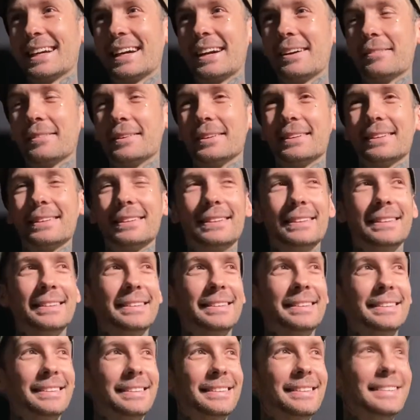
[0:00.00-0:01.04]
I might be able to do the
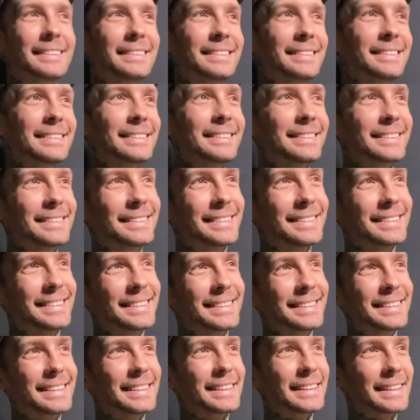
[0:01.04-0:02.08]
Lambo, but you know,
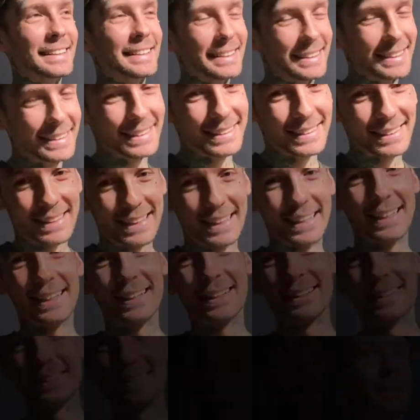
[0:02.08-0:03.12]
maybe figure out Honda Civic
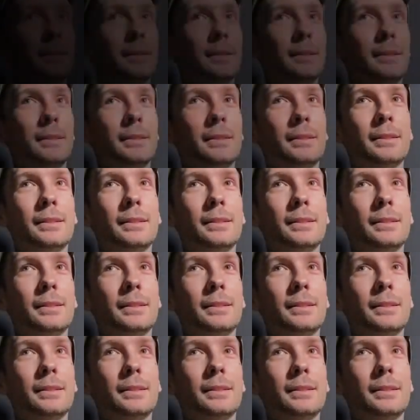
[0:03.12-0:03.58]
I'll get.